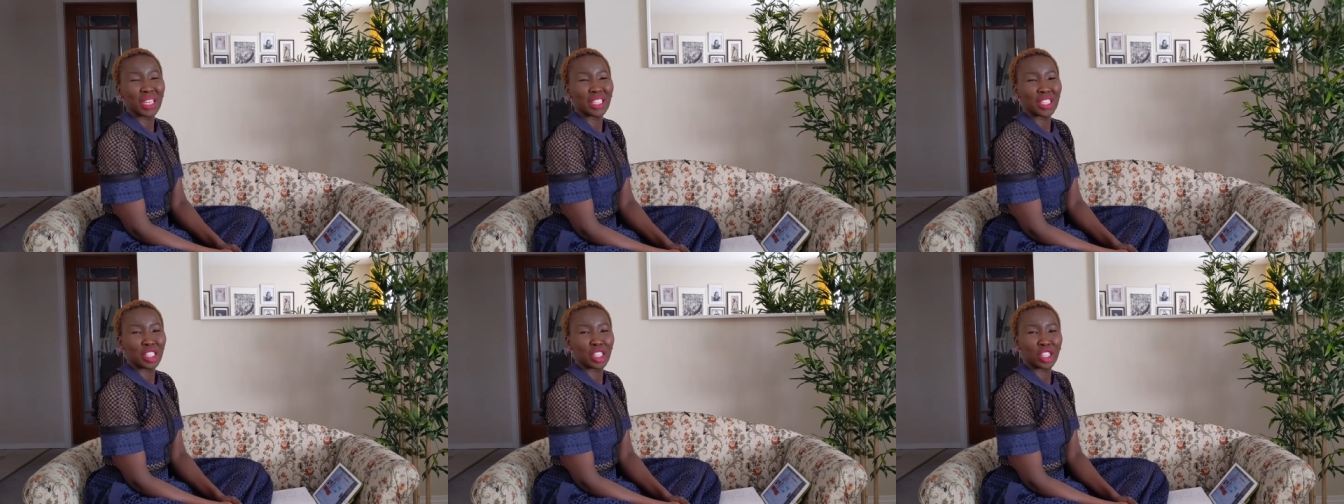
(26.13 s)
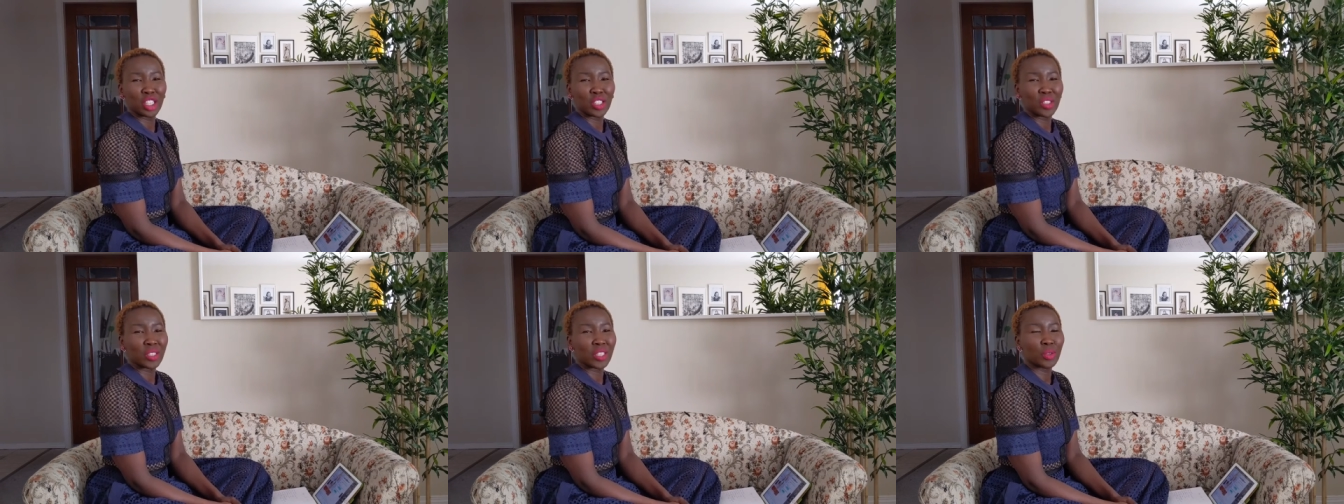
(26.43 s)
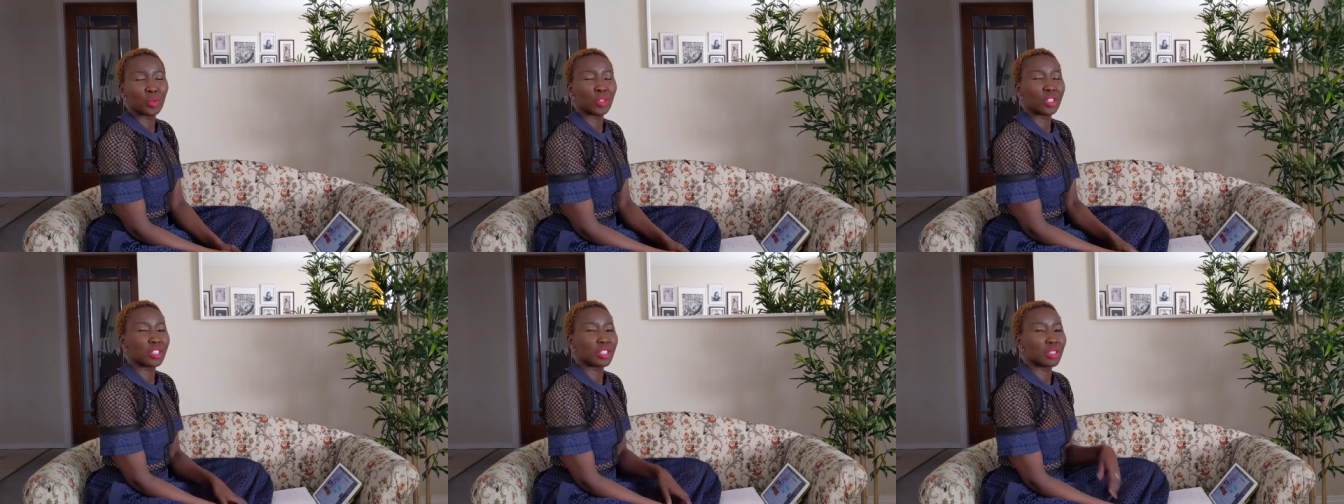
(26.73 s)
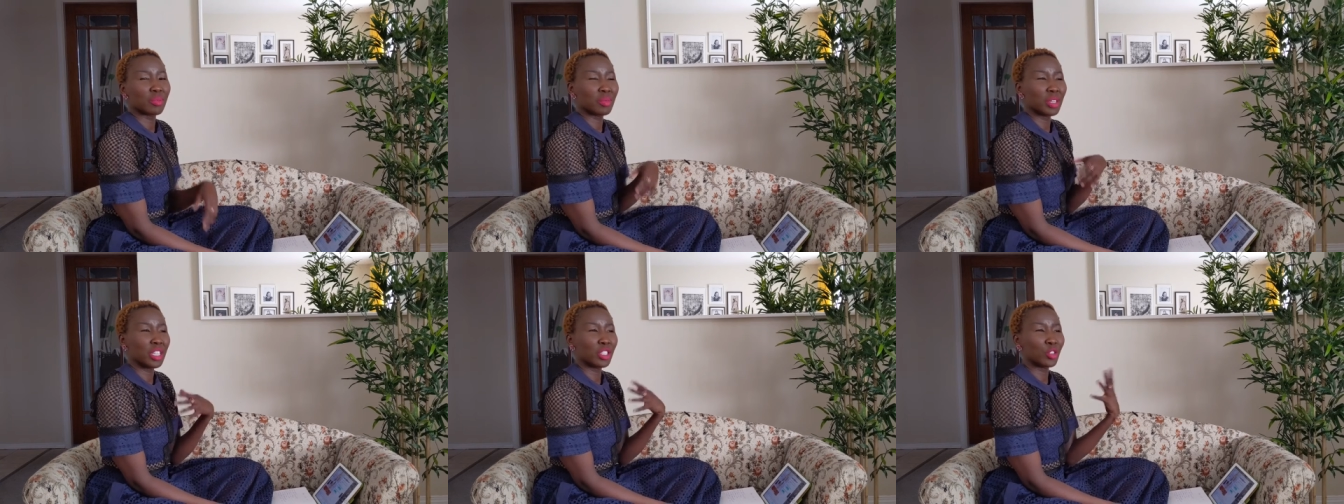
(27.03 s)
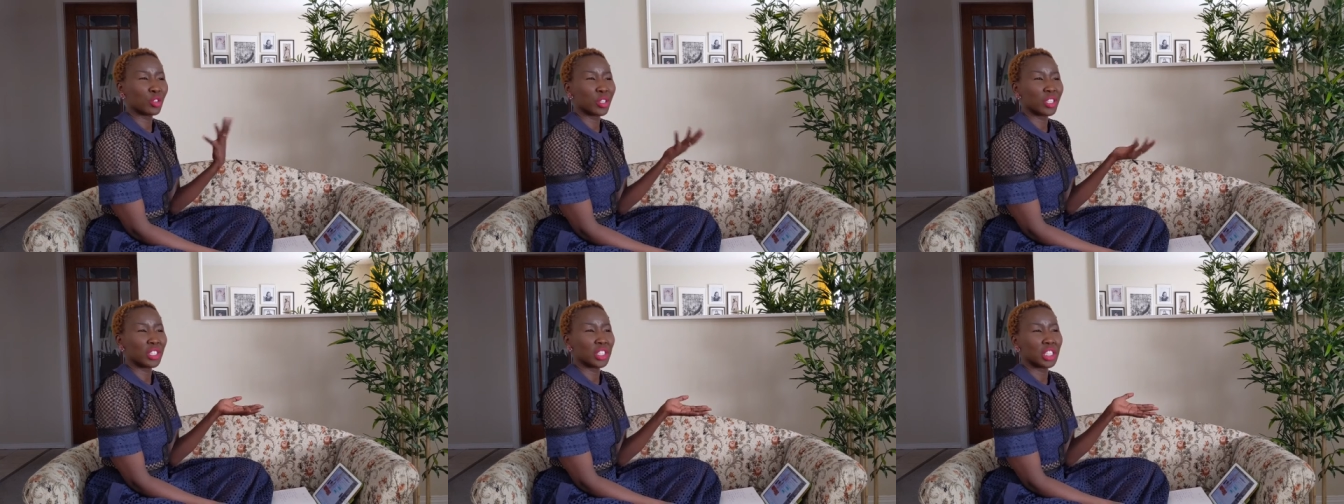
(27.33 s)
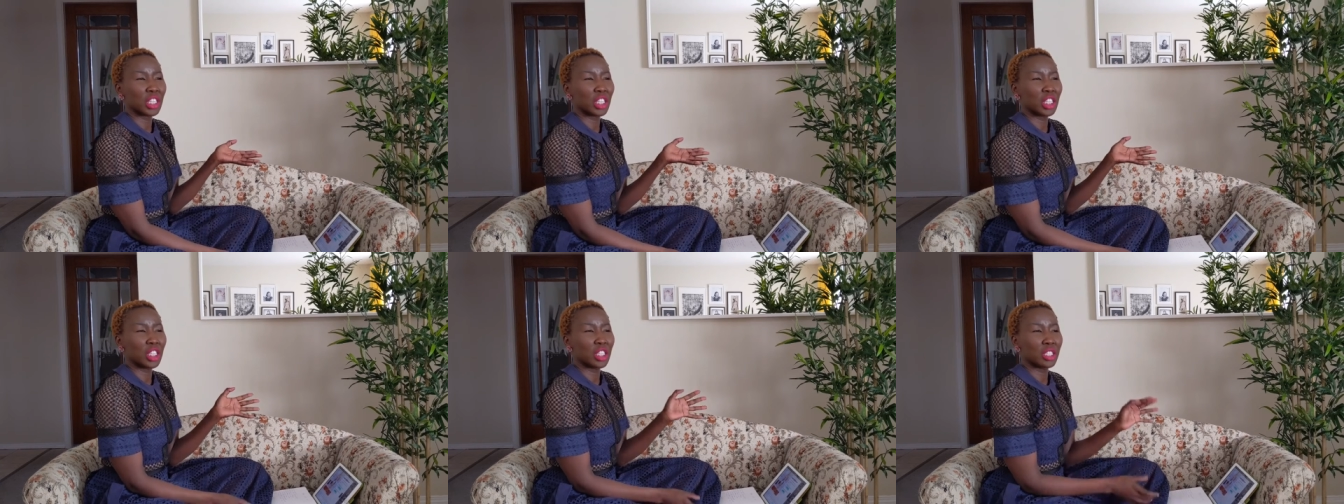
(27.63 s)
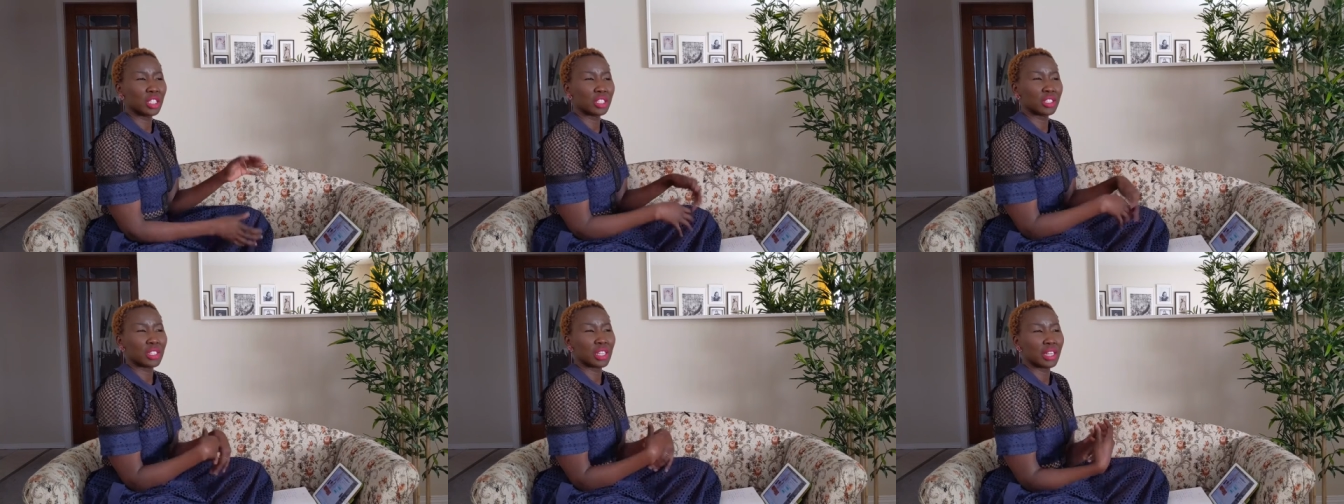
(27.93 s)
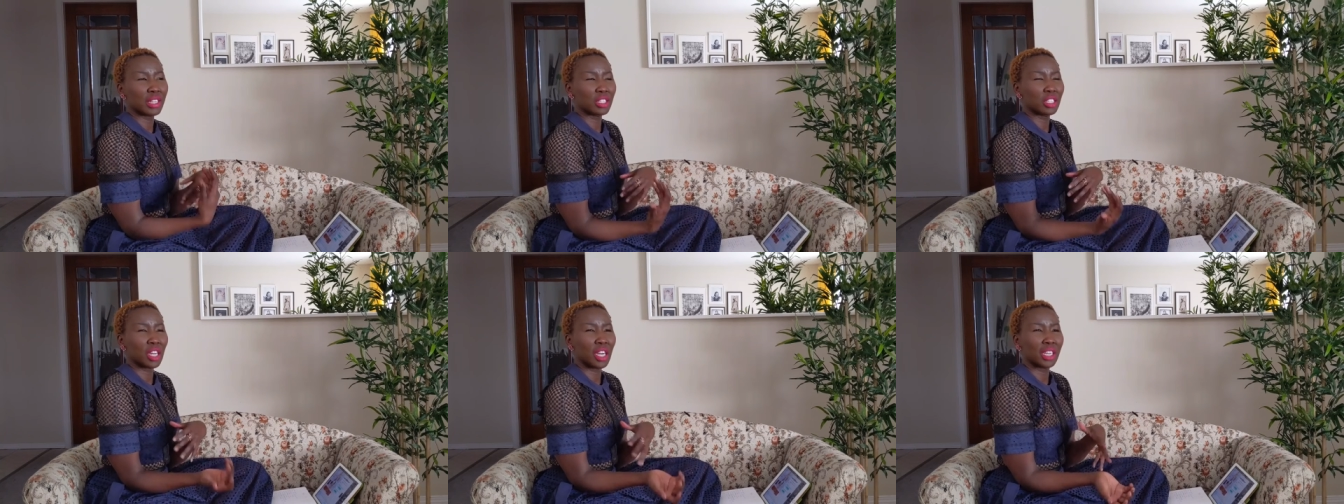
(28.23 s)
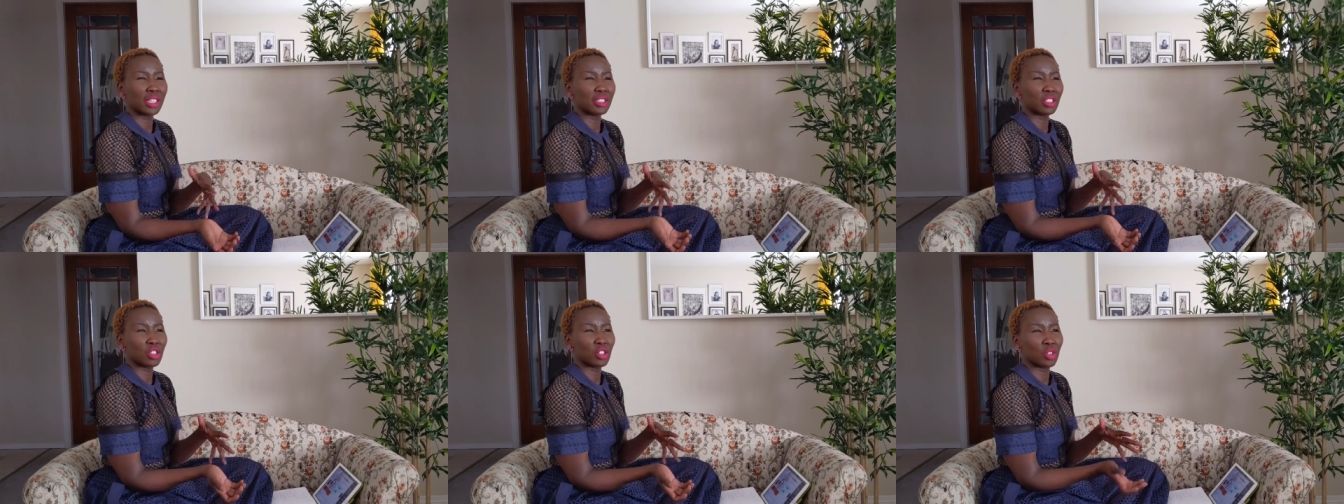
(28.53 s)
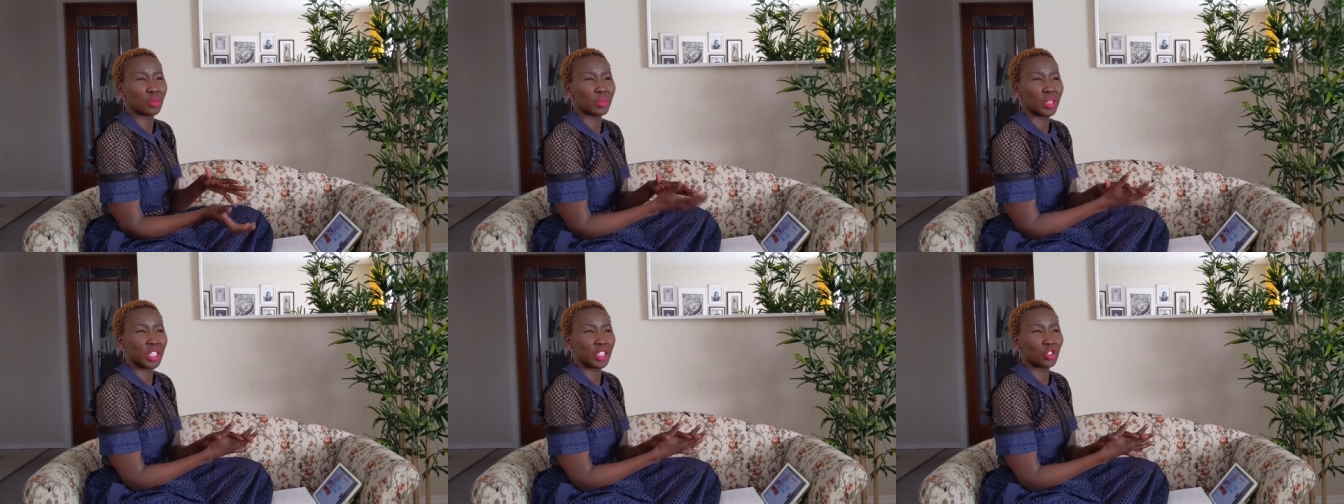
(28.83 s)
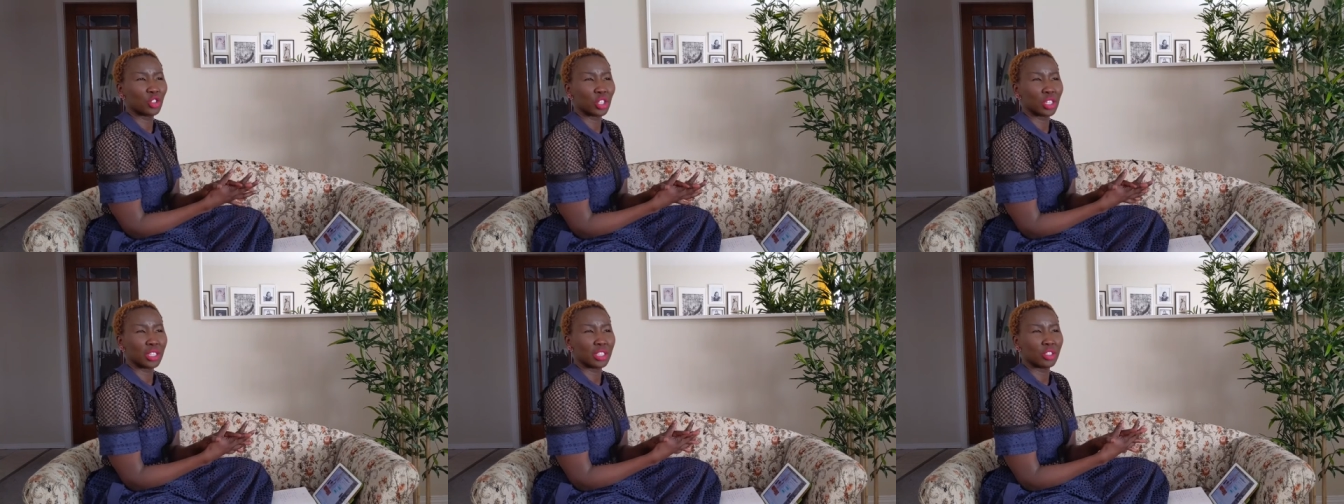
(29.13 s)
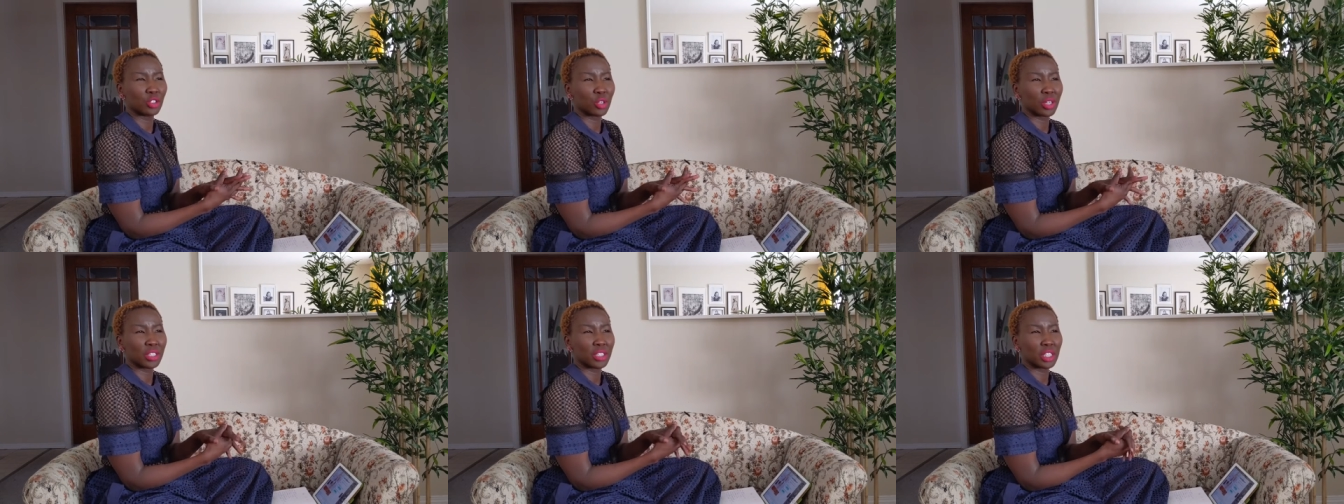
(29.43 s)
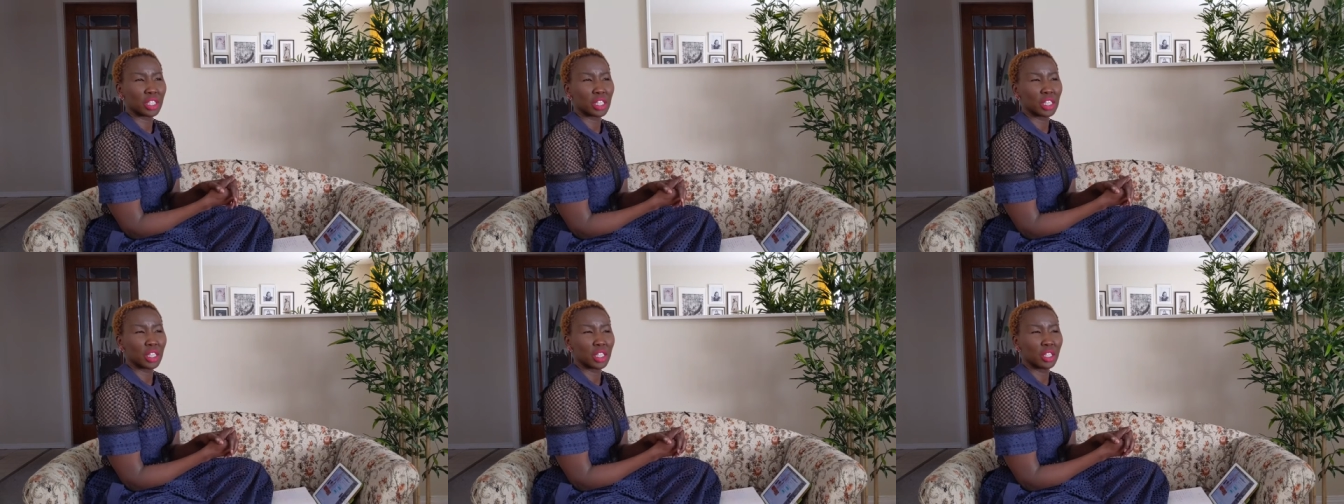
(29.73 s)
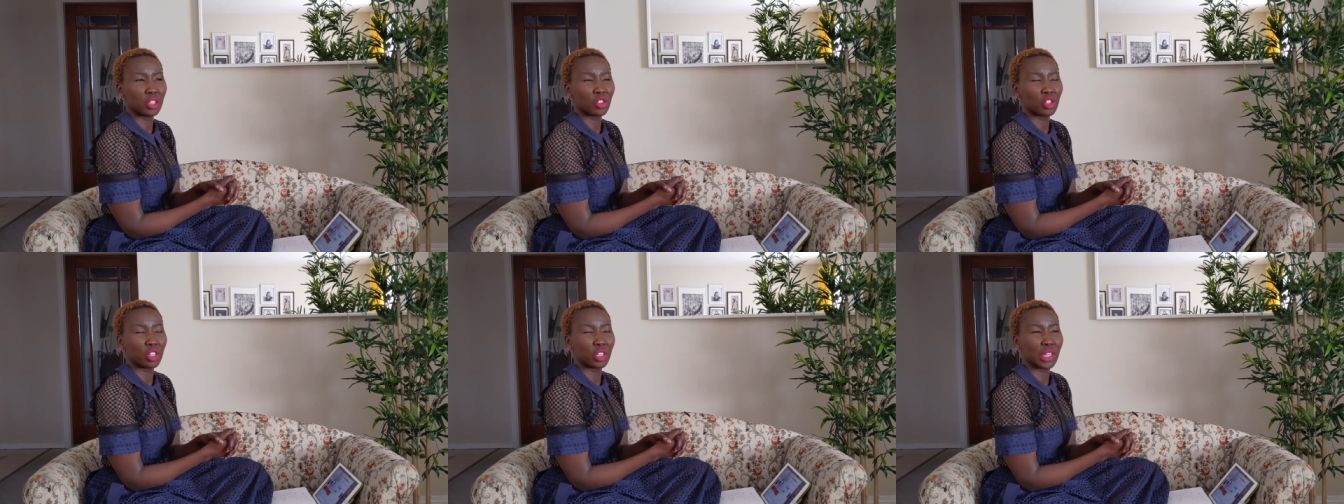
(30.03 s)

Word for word: you know, there was some interesting looks and not so much interesting looks.